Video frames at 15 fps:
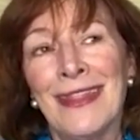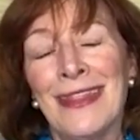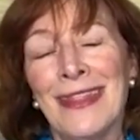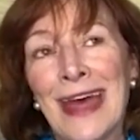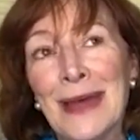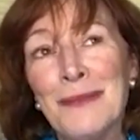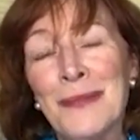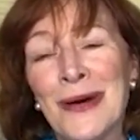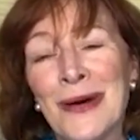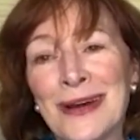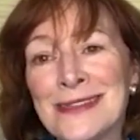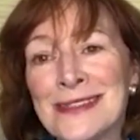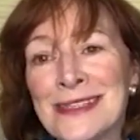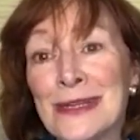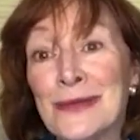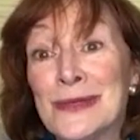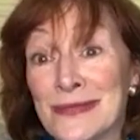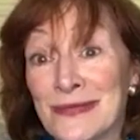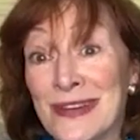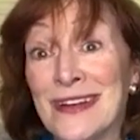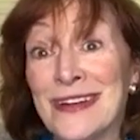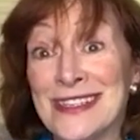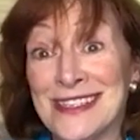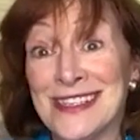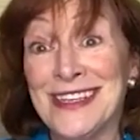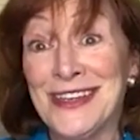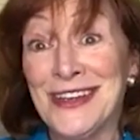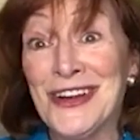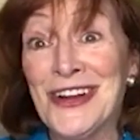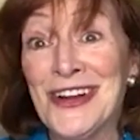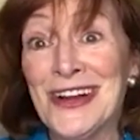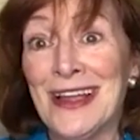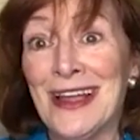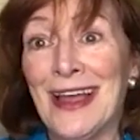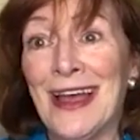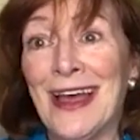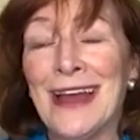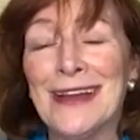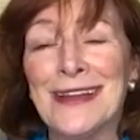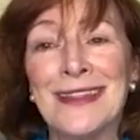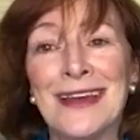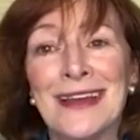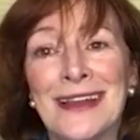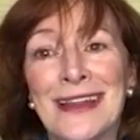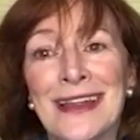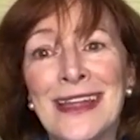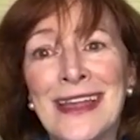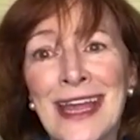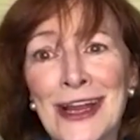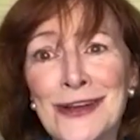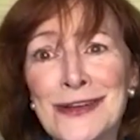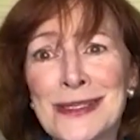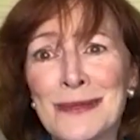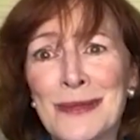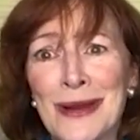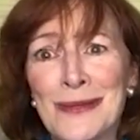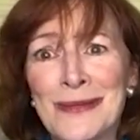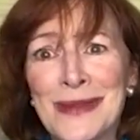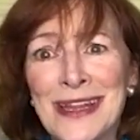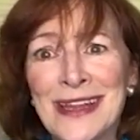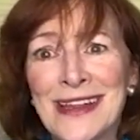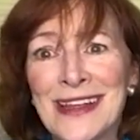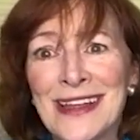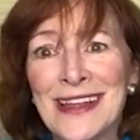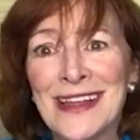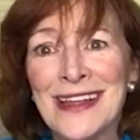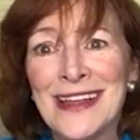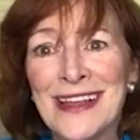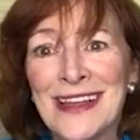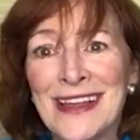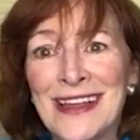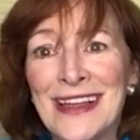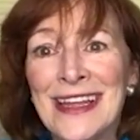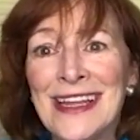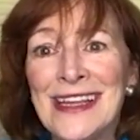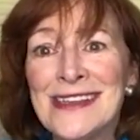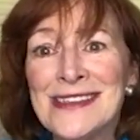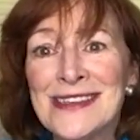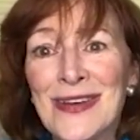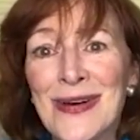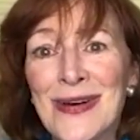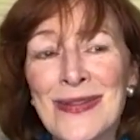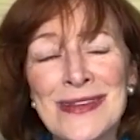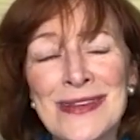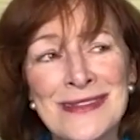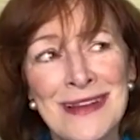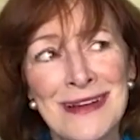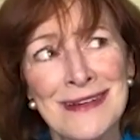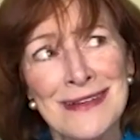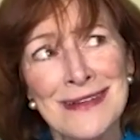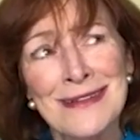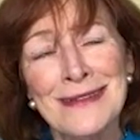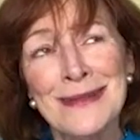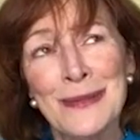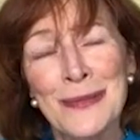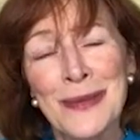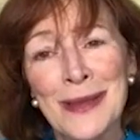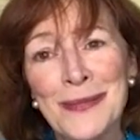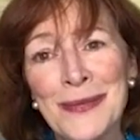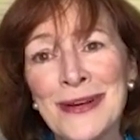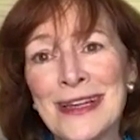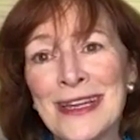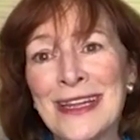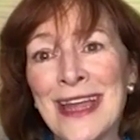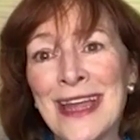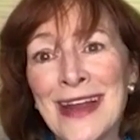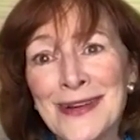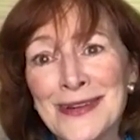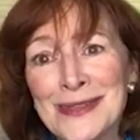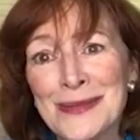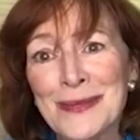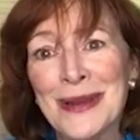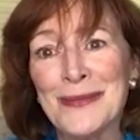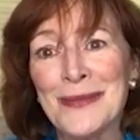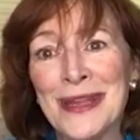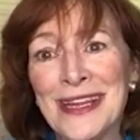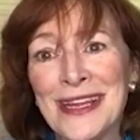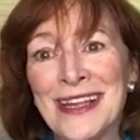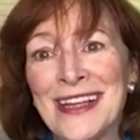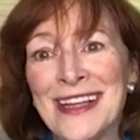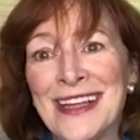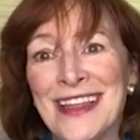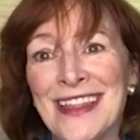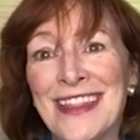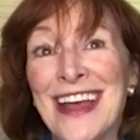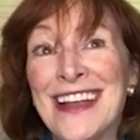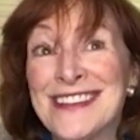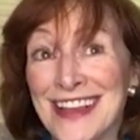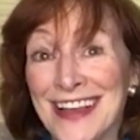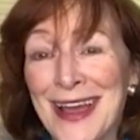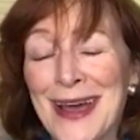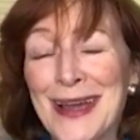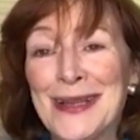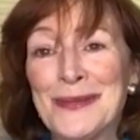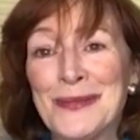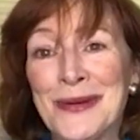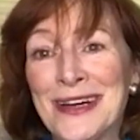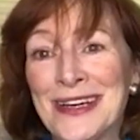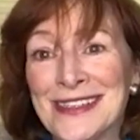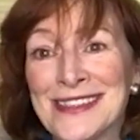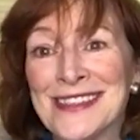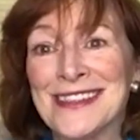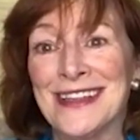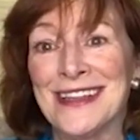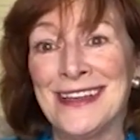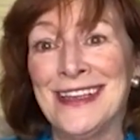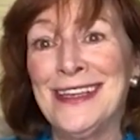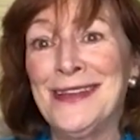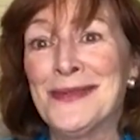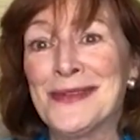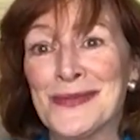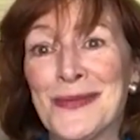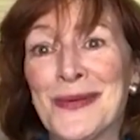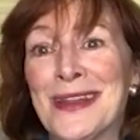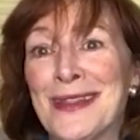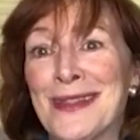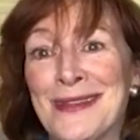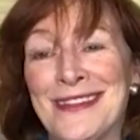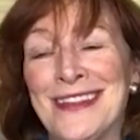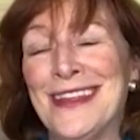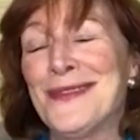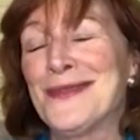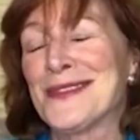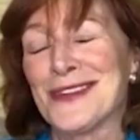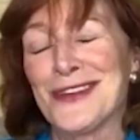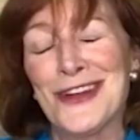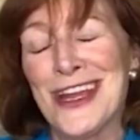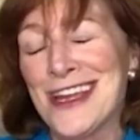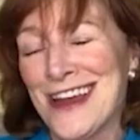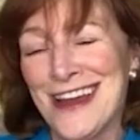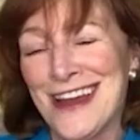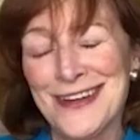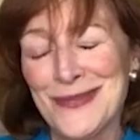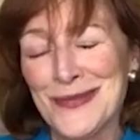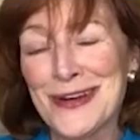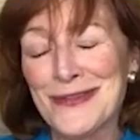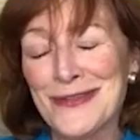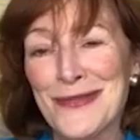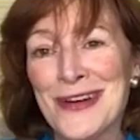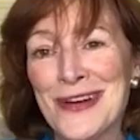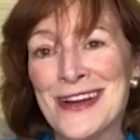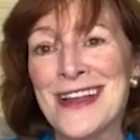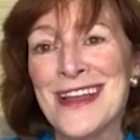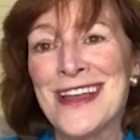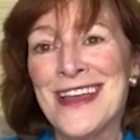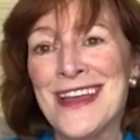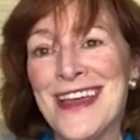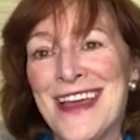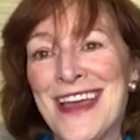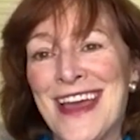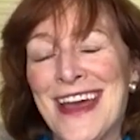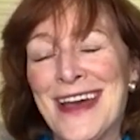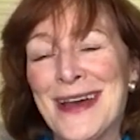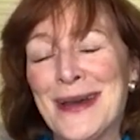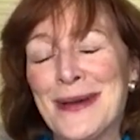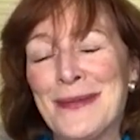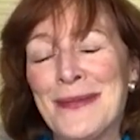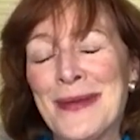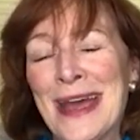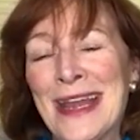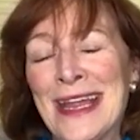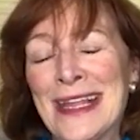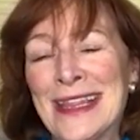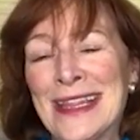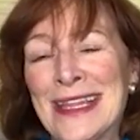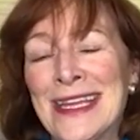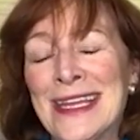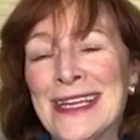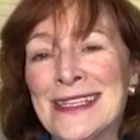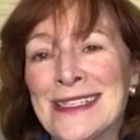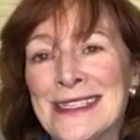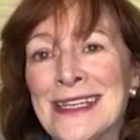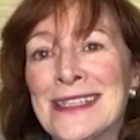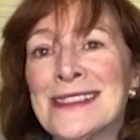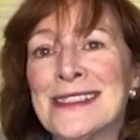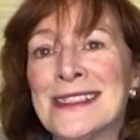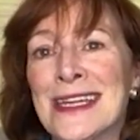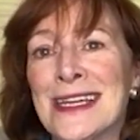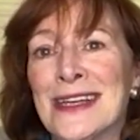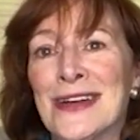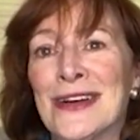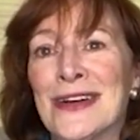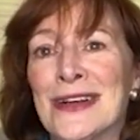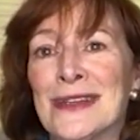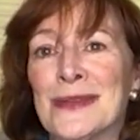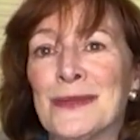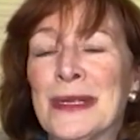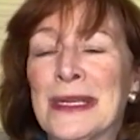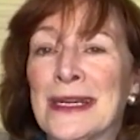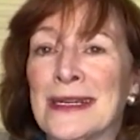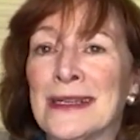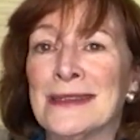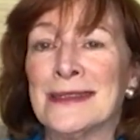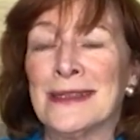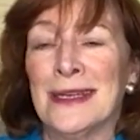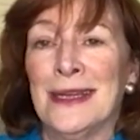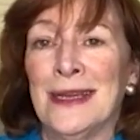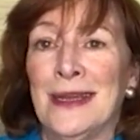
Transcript: that boss, he was very senior. I thought, he cares about me. He saw this article in the paper and he cares about me. That's a kind boss. And he was a great guy to work for. And I think it does take courage because,